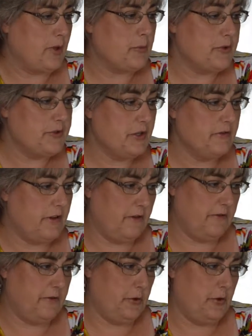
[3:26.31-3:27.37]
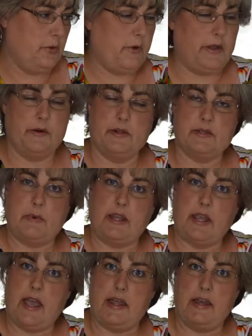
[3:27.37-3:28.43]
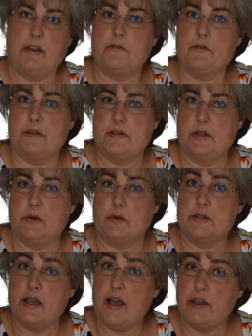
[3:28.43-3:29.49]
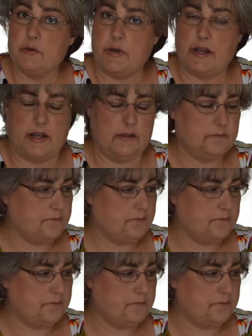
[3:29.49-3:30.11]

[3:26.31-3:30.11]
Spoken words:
preserving food, whether it's by canning, freezing, or dehydrating.